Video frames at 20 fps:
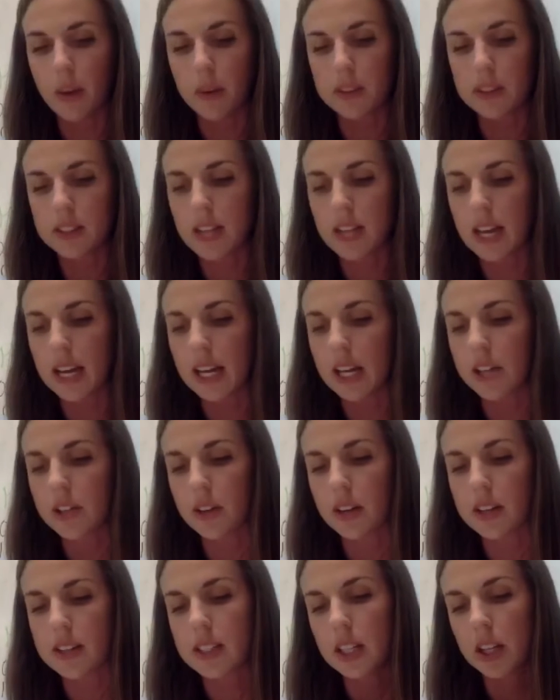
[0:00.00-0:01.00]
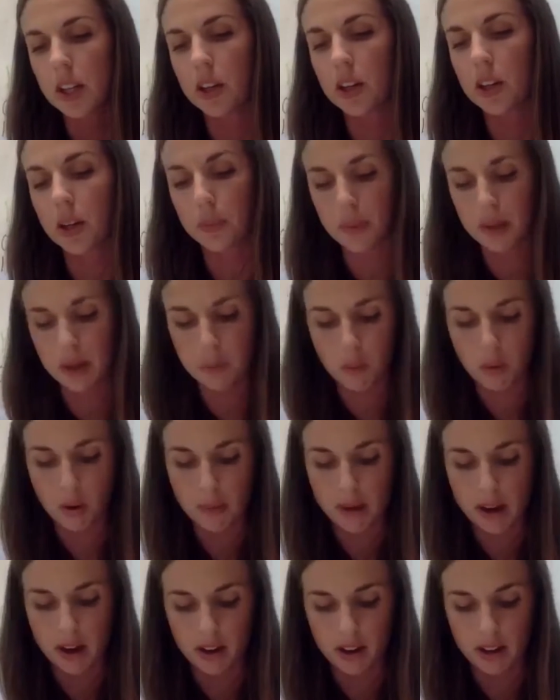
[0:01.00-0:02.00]
was kind of interesting. You can read more
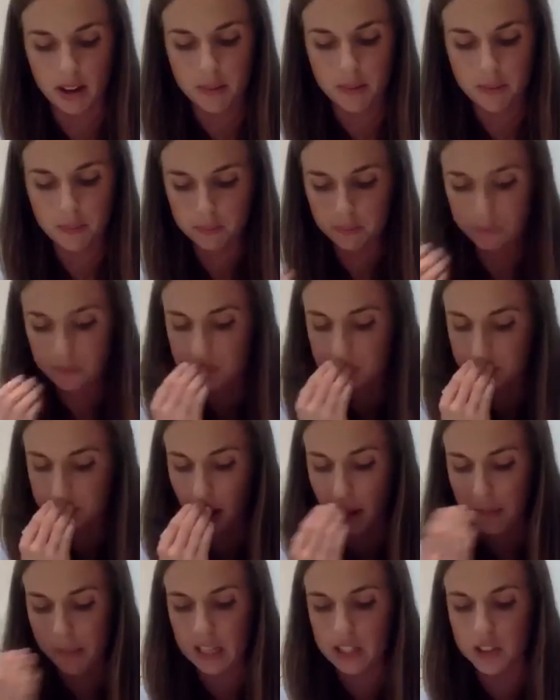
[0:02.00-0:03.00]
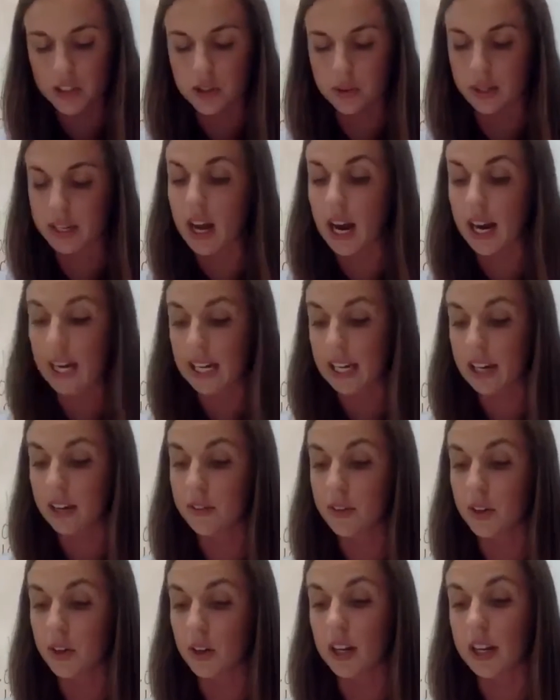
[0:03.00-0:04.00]
about it on page 390
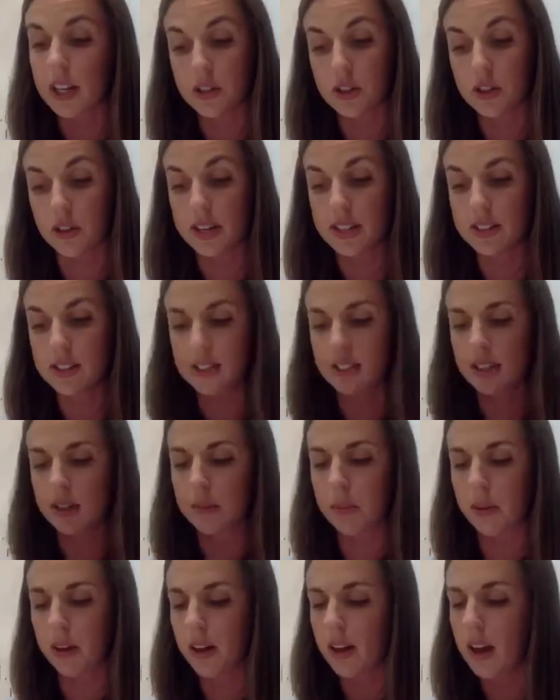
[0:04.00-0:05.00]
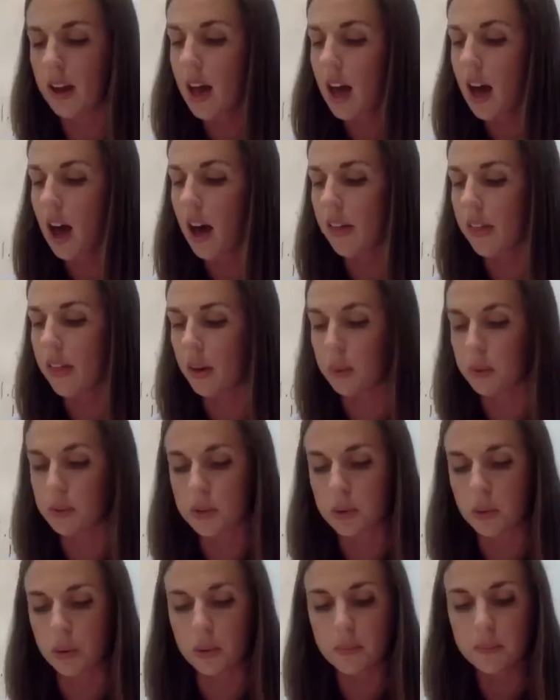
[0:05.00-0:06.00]
if you're interested, but I thought it was
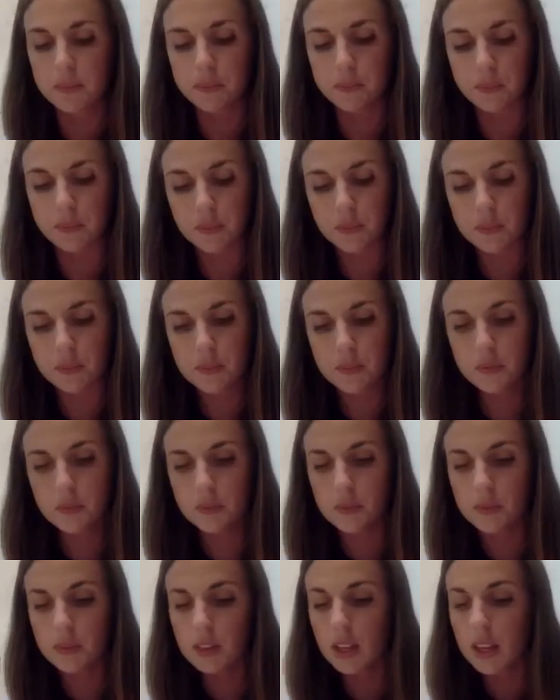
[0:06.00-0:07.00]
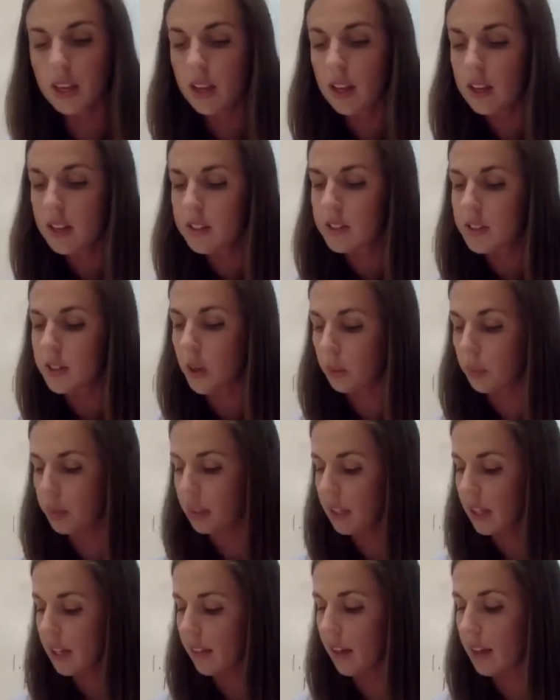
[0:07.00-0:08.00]
cool. So
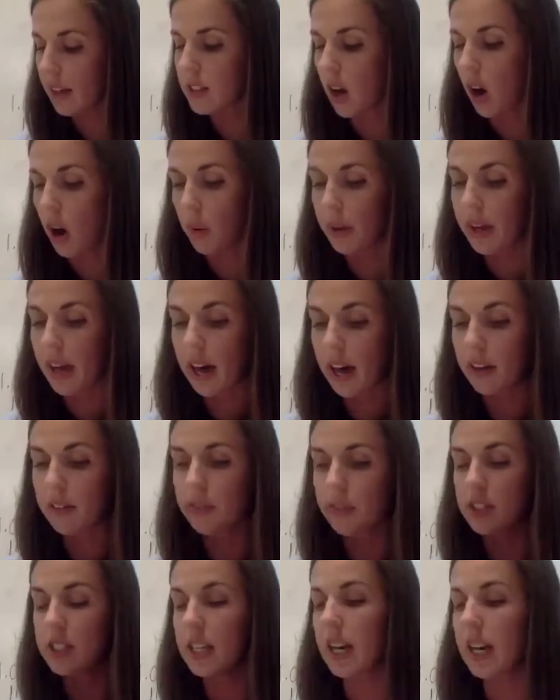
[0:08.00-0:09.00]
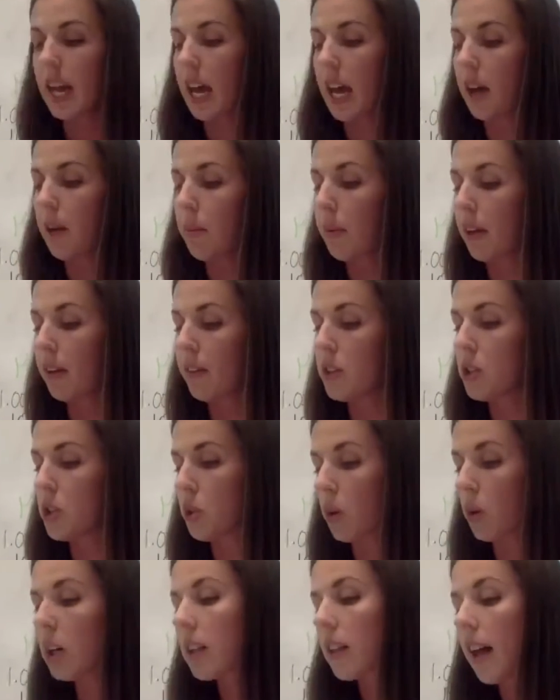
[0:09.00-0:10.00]
really that's all we had for today. We have a
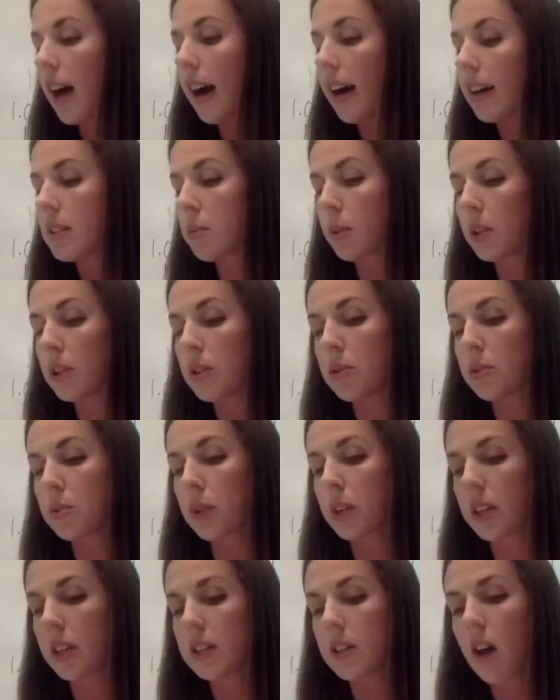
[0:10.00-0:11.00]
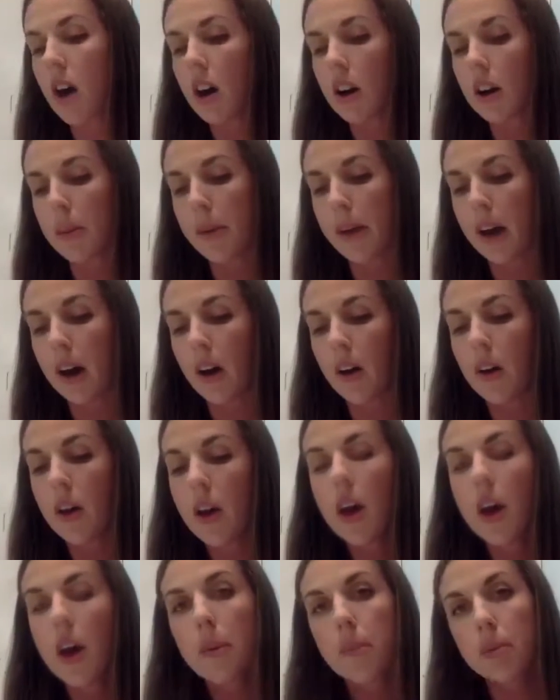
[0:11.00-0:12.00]
short class. We're going to talk about
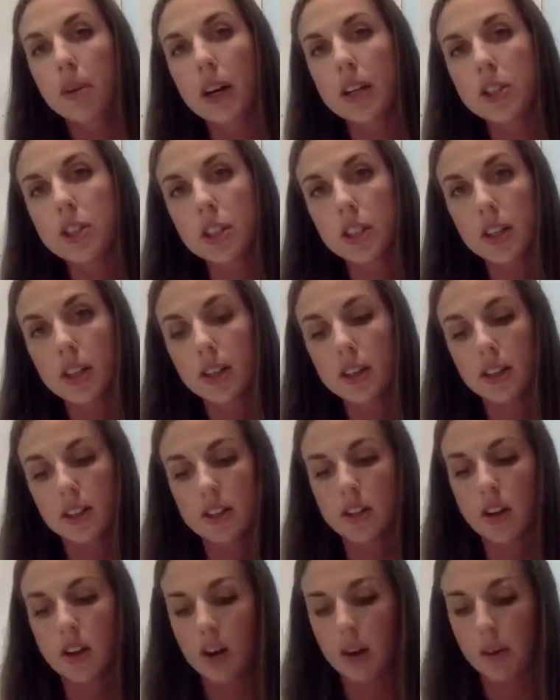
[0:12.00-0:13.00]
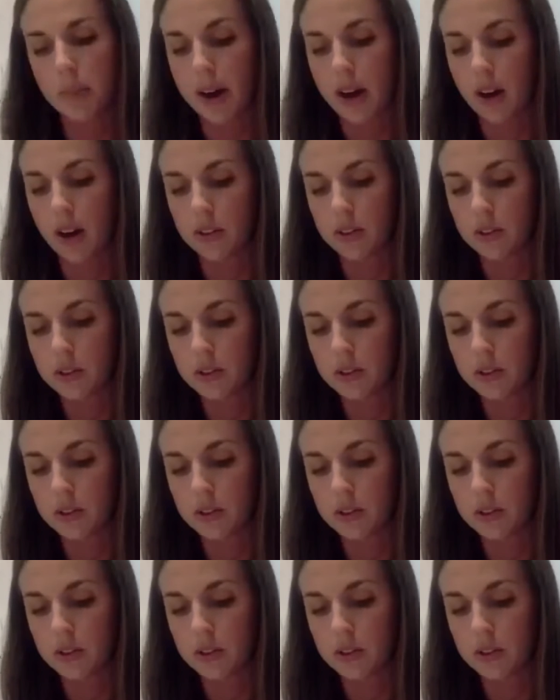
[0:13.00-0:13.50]
pressure, going to talk about